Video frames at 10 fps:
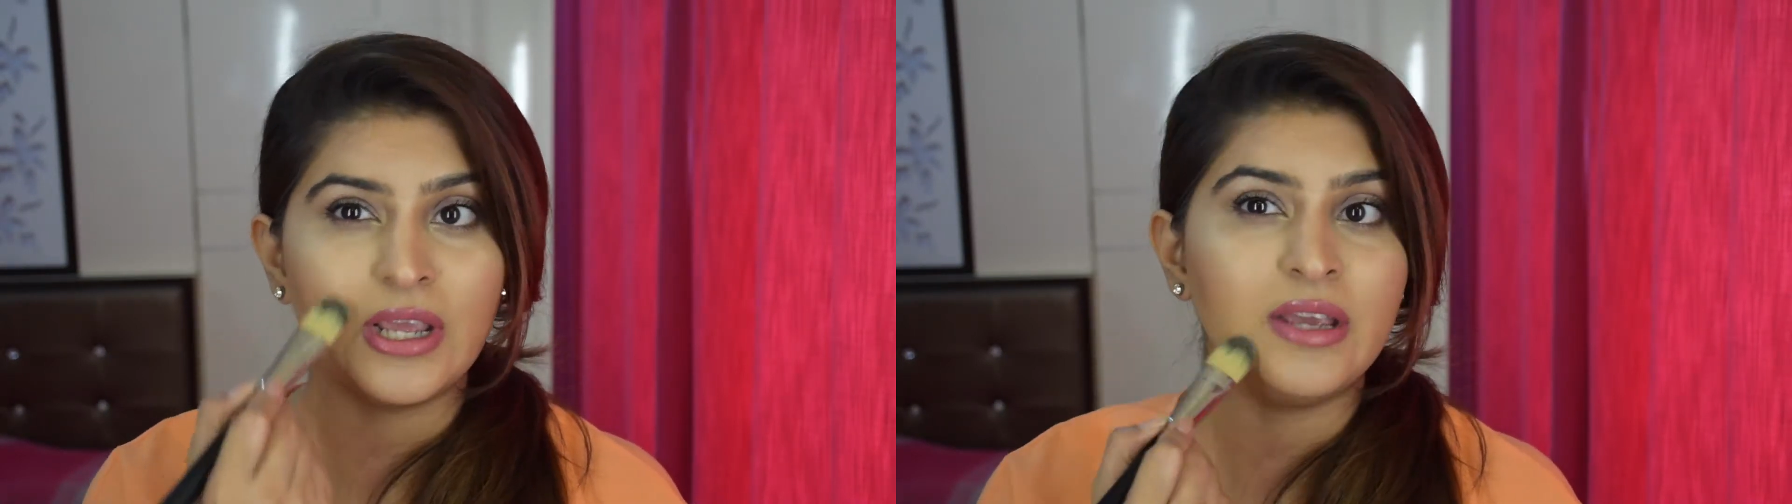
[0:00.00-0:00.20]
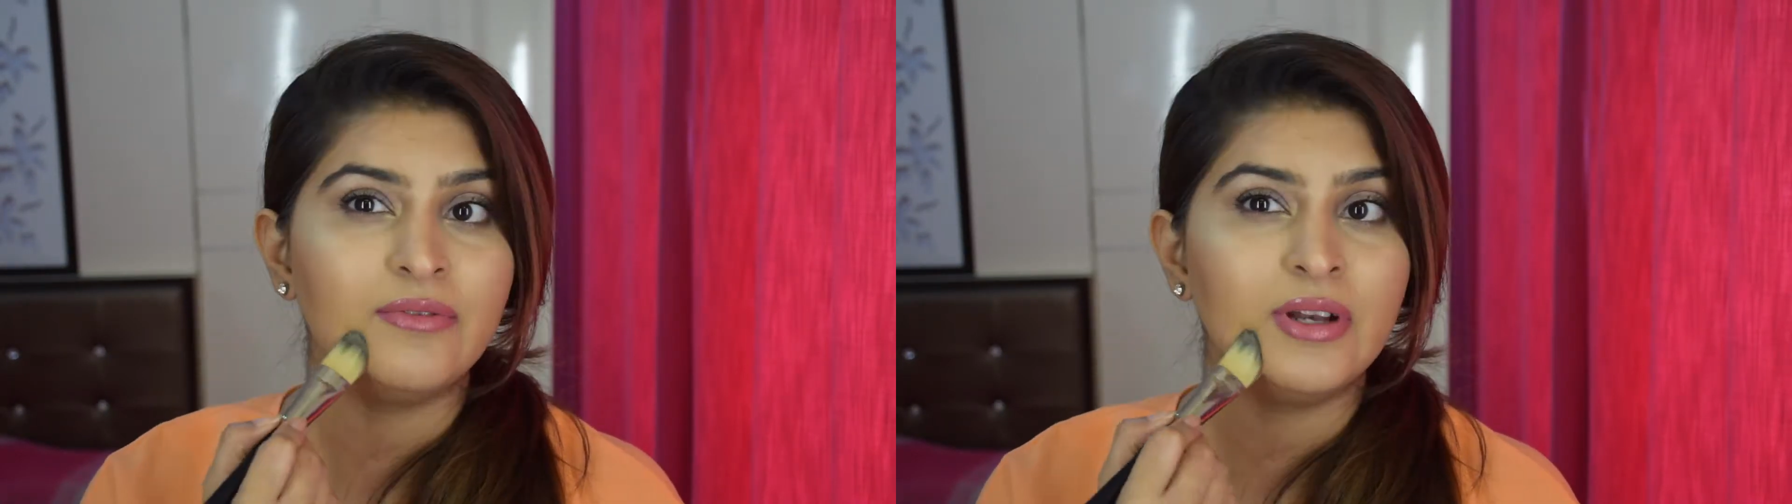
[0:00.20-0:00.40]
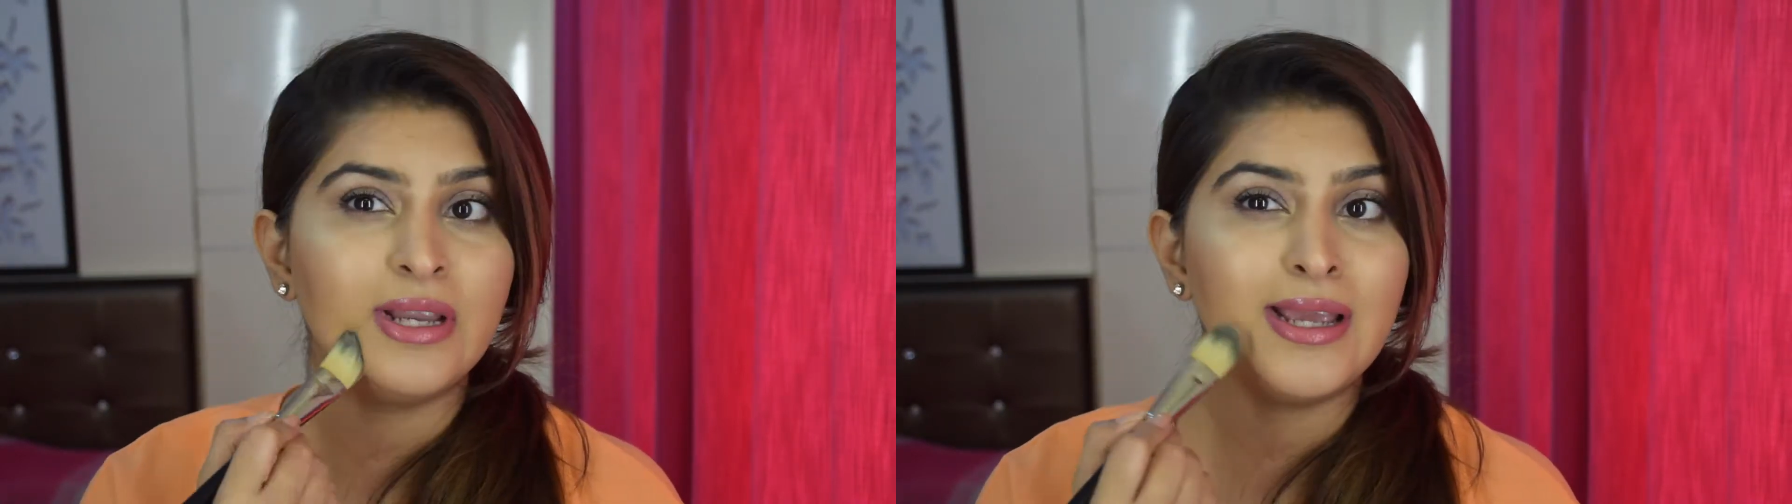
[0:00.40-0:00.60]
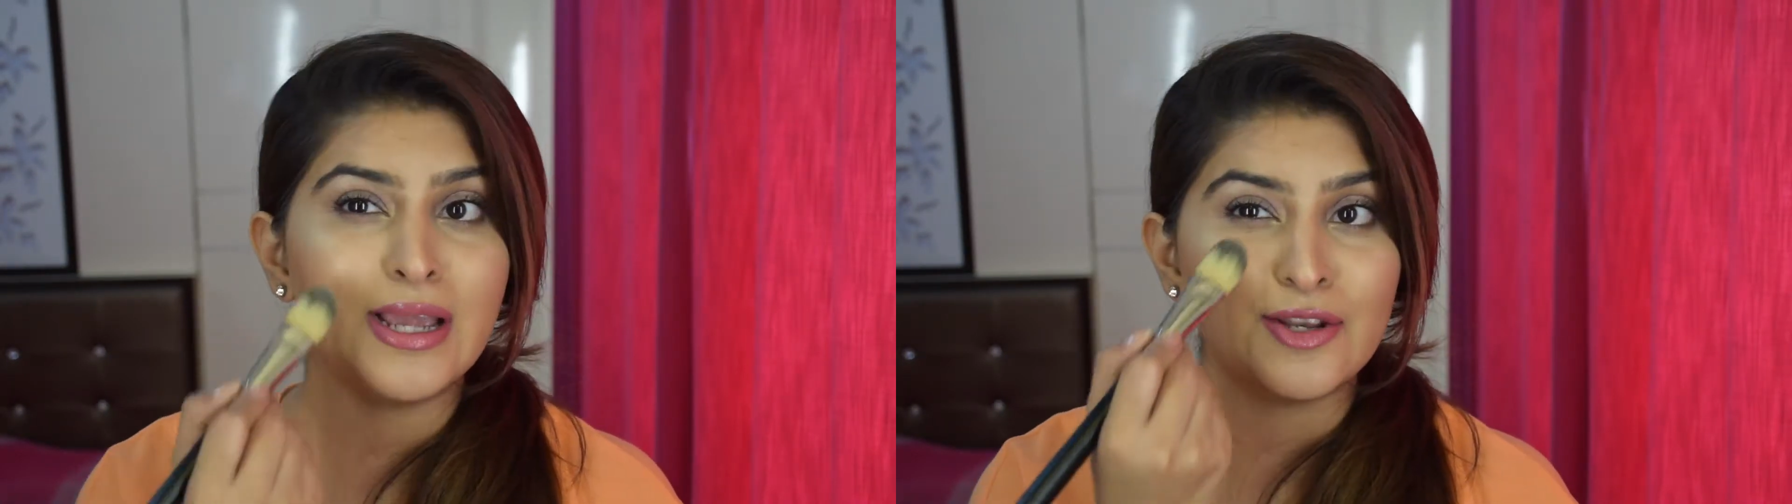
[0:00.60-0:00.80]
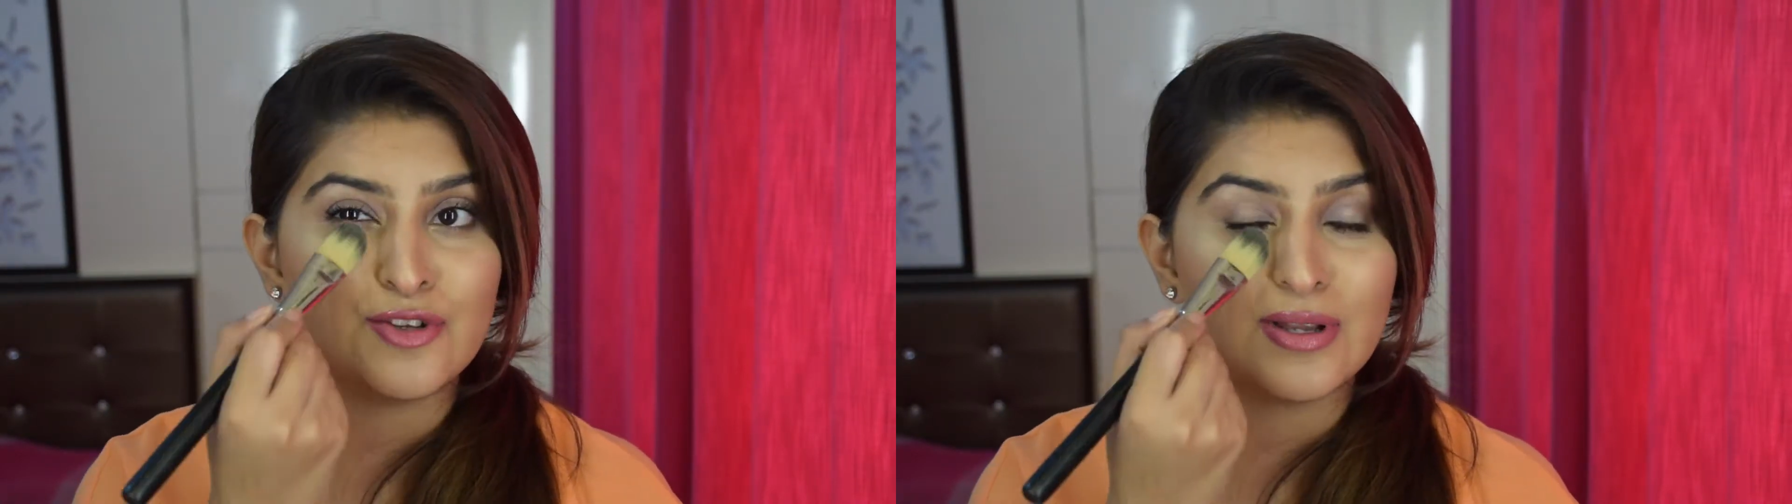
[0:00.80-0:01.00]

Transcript: evenly.